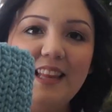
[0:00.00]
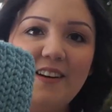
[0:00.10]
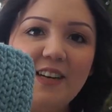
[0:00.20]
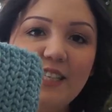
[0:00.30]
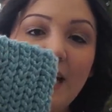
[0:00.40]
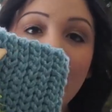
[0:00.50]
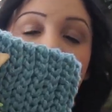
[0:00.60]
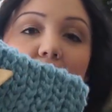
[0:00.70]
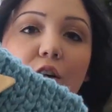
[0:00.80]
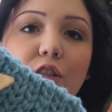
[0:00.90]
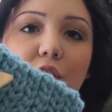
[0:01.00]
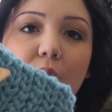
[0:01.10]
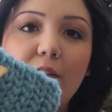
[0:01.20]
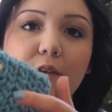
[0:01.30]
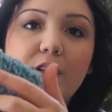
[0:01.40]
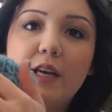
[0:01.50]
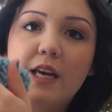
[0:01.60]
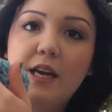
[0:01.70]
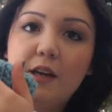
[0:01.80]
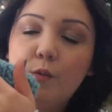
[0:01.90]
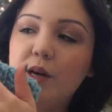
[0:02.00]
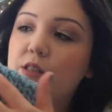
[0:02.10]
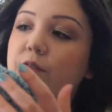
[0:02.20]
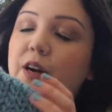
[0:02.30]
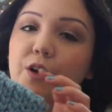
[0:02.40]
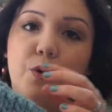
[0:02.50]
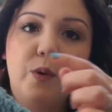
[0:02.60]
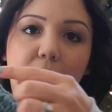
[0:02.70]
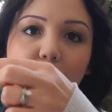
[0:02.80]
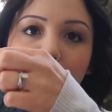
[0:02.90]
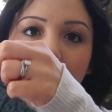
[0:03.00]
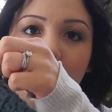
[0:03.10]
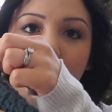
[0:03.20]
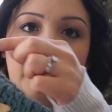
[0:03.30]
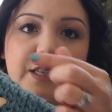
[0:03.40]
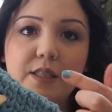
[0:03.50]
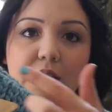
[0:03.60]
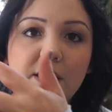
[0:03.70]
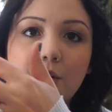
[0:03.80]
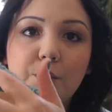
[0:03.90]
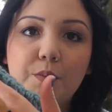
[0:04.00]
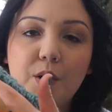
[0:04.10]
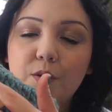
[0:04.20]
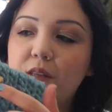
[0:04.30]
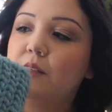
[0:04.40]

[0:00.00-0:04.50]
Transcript: love it. And also, I felt like it went very well with the ring since they're both the